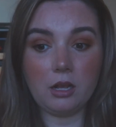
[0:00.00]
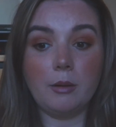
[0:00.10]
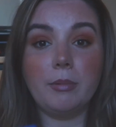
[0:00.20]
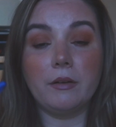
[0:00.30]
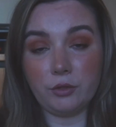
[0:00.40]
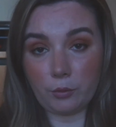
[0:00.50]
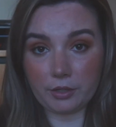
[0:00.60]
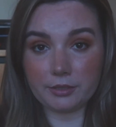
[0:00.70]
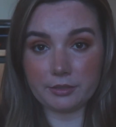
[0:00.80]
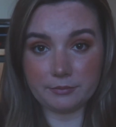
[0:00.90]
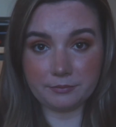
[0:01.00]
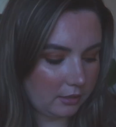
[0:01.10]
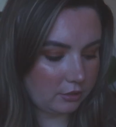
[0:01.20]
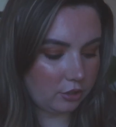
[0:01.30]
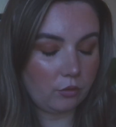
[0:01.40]
above yours.
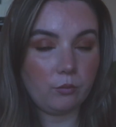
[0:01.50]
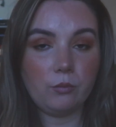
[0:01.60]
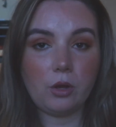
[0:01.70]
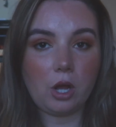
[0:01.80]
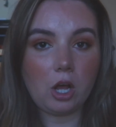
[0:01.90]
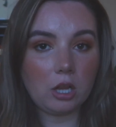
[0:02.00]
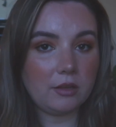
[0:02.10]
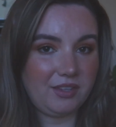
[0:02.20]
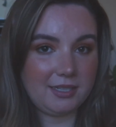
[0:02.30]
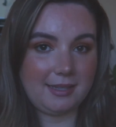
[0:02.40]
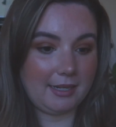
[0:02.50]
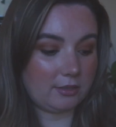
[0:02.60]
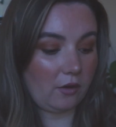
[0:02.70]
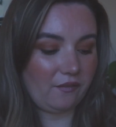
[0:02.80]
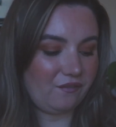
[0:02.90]
So all of these
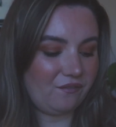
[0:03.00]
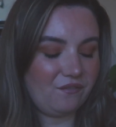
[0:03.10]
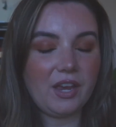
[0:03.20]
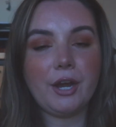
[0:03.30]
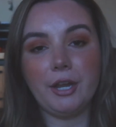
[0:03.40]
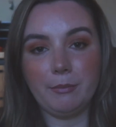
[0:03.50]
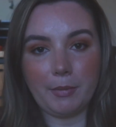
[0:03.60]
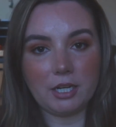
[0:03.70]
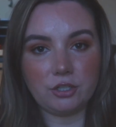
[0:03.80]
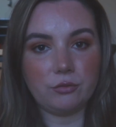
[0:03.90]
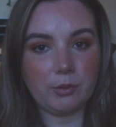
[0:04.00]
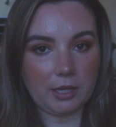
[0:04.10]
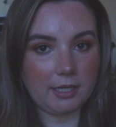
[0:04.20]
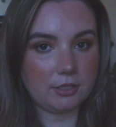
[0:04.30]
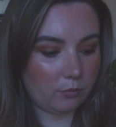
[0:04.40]
things very much
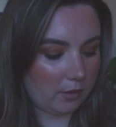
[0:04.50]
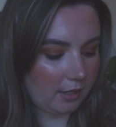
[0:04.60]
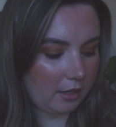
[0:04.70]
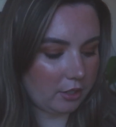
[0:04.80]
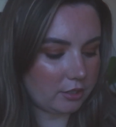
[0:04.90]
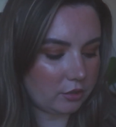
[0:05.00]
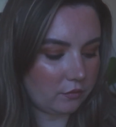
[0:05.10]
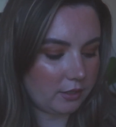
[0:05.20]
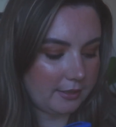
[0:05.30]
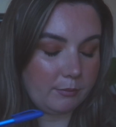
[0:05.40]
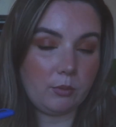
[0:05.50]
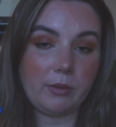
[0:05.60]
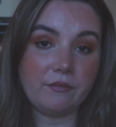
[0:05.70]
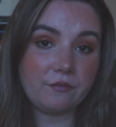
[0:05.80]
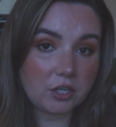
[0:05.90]
relate to one another. So for example,
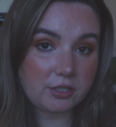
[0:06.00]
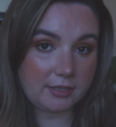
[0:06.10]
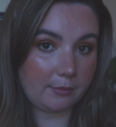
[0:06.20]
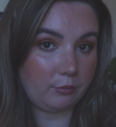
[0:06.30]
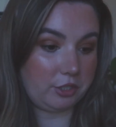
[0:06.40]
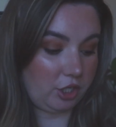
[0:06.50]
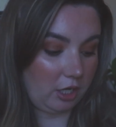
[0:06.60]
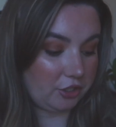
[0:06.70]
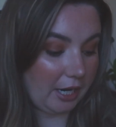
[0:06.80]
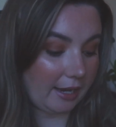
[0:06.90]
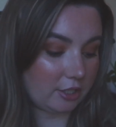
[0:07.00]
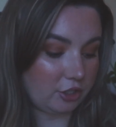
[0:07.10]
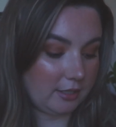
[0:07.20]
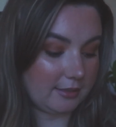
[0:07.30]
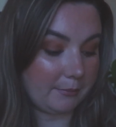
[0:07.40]
my first tip was change your
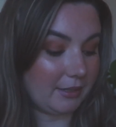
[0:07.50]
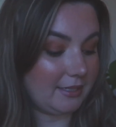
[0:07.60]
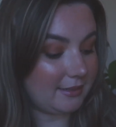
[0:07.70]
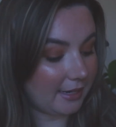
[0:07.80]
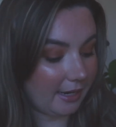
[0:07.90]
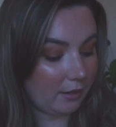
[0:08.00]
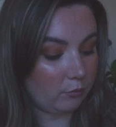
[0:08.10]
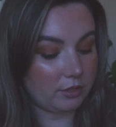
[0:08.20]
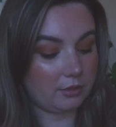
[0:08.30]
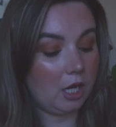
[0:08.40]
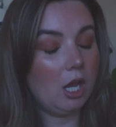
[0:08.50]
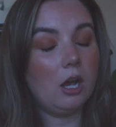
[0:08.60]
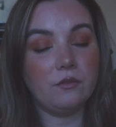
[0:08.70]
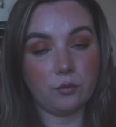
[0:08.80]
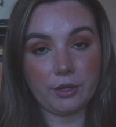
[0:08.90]
actions, and my second was
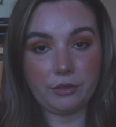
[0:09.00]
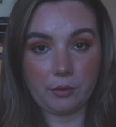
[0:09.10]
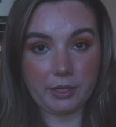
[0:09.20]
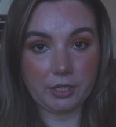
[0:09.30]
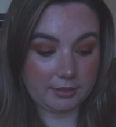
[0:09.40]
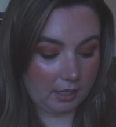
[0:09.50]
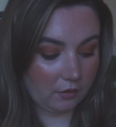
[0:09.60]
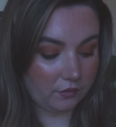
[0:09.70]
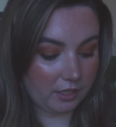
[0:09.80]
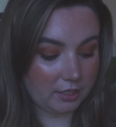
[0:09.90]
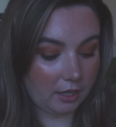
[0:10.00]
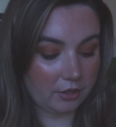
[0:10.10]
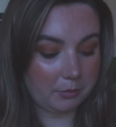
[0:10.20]
avoid throwing yourself into other